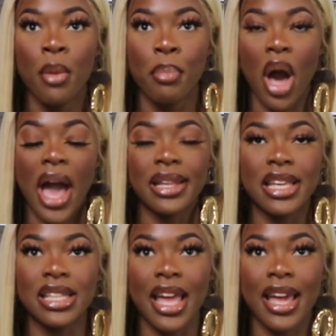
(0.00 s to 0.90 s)
But I
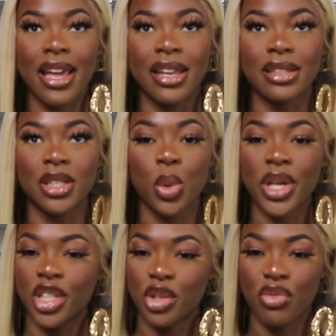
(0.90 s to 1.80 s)
need like a Twitter